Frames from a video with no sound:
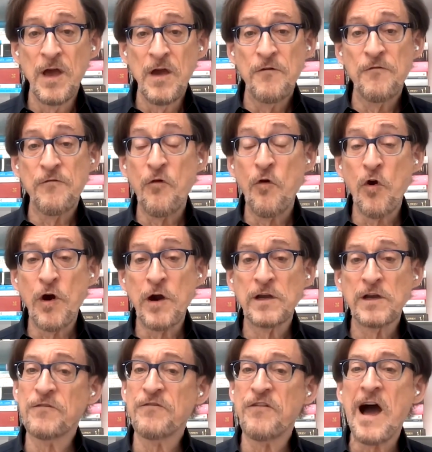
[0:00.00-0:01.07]
four
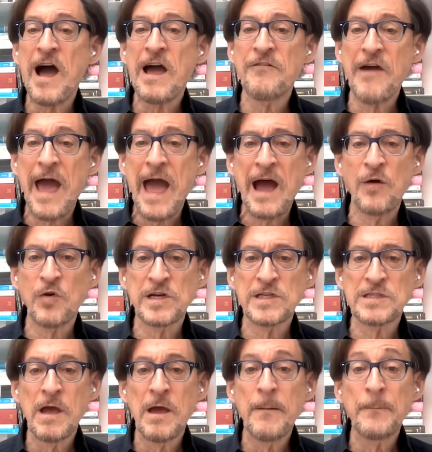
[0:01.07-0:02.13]
to five hours
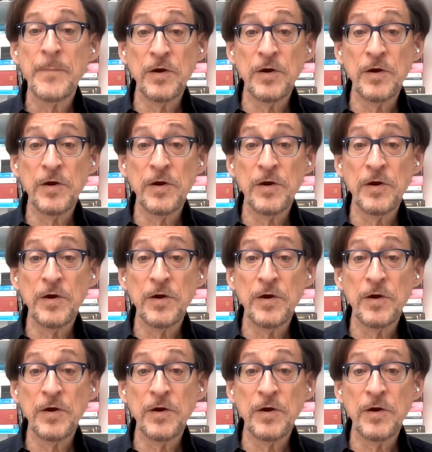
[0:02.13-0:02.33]
per